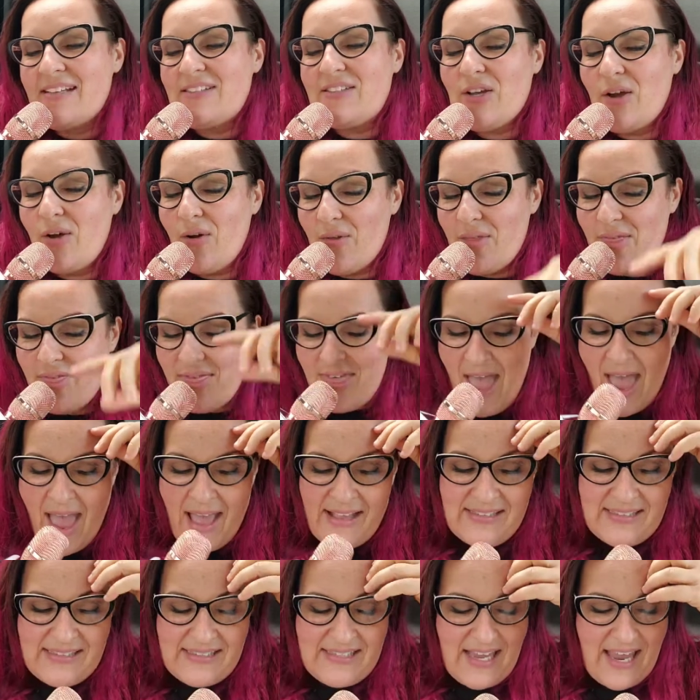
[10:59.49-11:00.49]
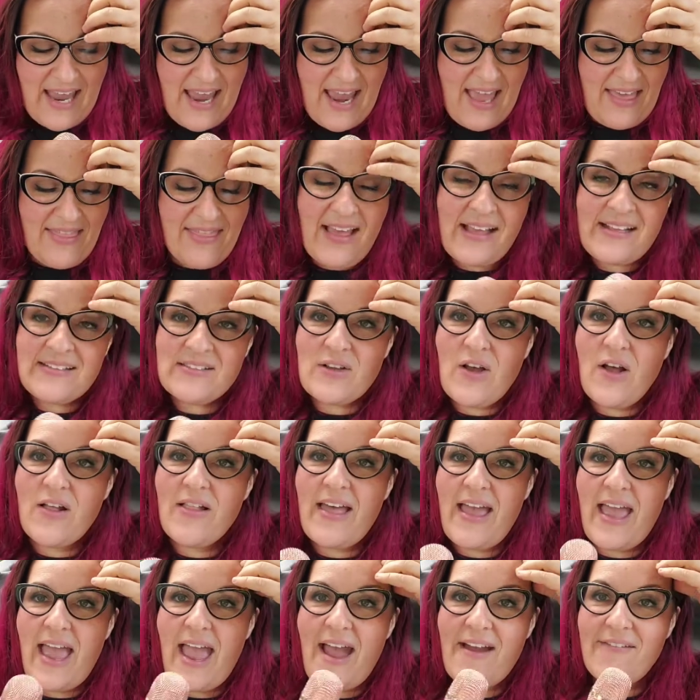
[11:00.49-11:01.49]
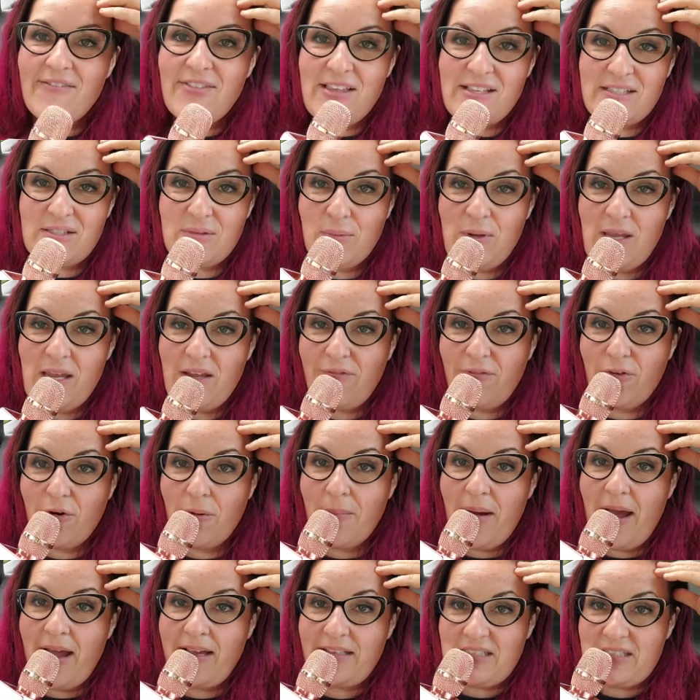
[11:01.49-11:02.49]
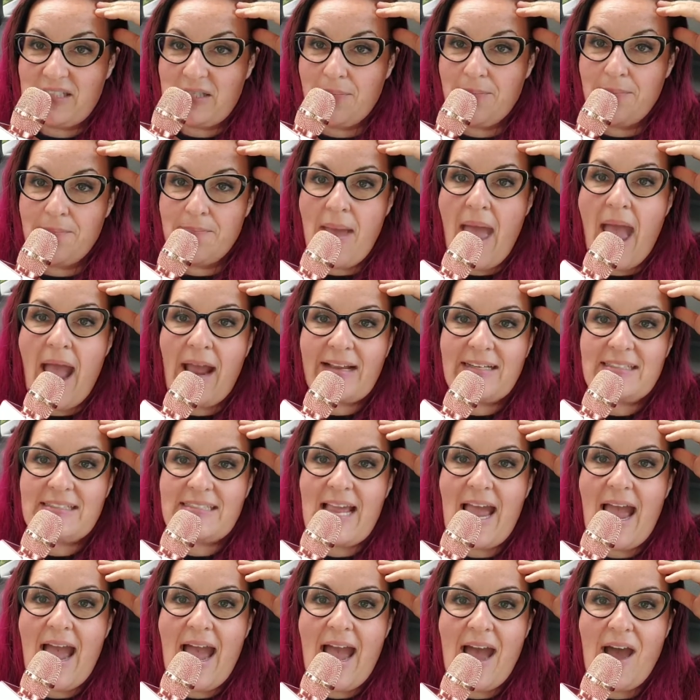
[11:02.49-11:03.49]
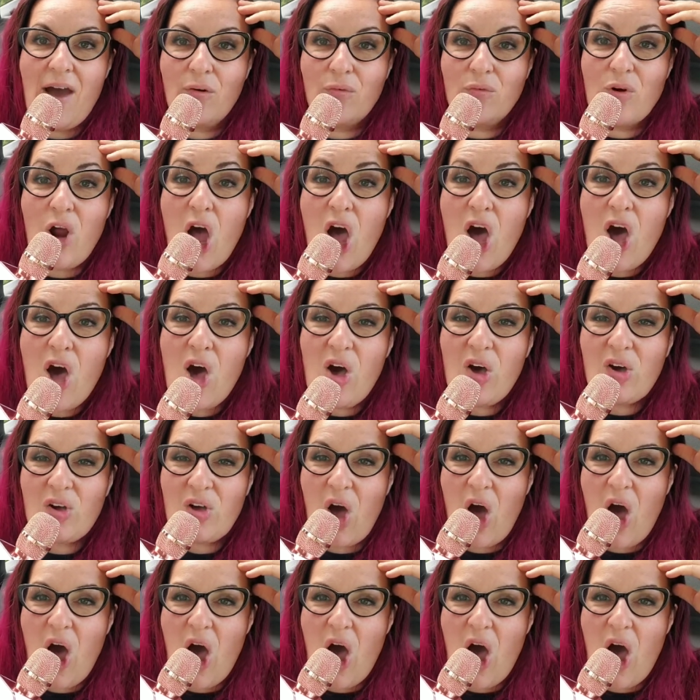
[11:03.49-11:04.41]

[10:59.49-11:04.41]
So that's it. That's all I have this week for my, my Smackdown Roll